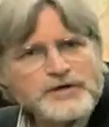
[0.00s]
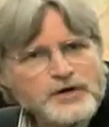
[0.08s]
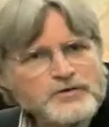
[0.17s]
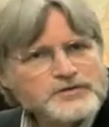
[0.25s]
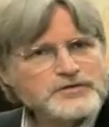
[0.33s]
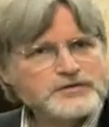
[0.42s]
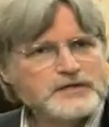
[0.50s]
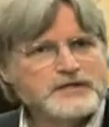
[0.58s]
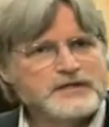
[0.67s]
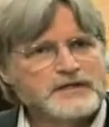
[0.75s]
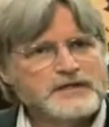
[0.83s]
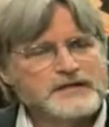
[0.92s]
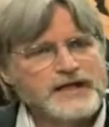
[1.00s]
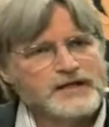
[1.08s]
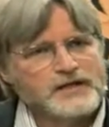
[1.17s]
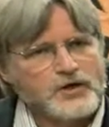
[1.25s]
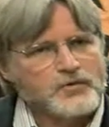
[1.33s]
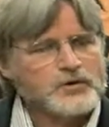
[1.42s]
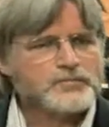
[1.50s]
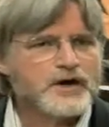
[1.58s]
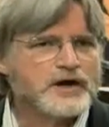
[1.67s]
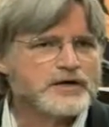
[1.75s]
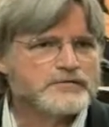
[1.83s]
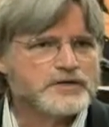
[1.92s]
note, that lower
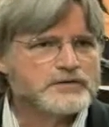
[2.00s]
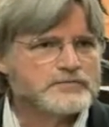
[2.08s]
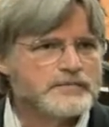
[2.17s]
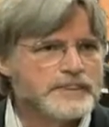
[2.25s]
part of you,